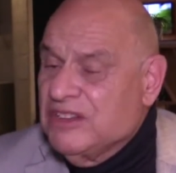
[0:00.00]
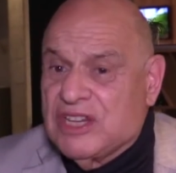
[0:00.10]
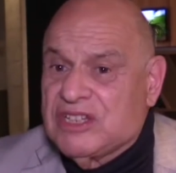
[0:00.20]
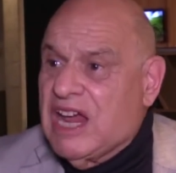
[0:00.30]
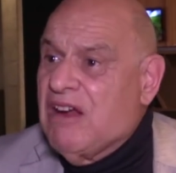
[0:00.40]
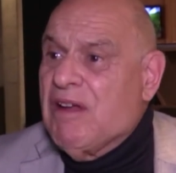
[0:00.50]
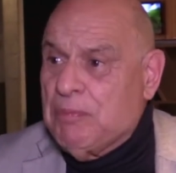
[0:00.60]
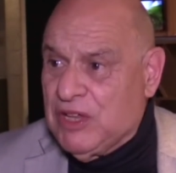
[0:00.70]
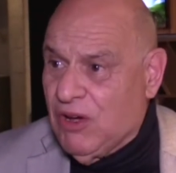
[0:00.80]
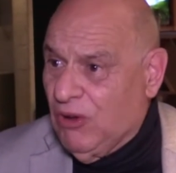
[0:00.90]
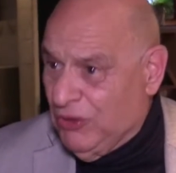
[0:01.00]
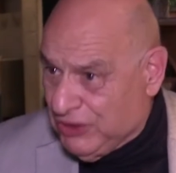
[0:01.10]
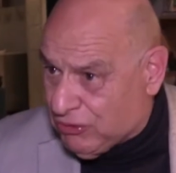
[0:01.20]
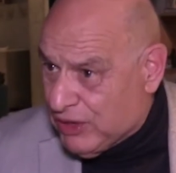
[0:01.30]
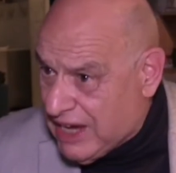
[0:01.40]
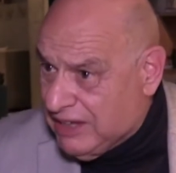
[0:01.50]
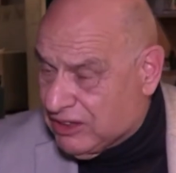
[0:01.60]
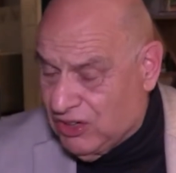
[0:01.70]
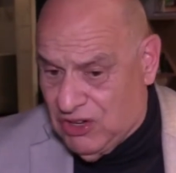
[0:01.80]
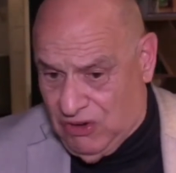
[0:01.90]
to tear up the old and create
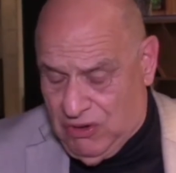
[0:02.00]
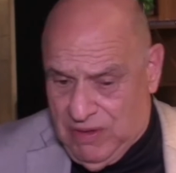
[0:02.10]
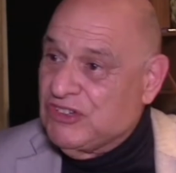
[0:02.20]
the new.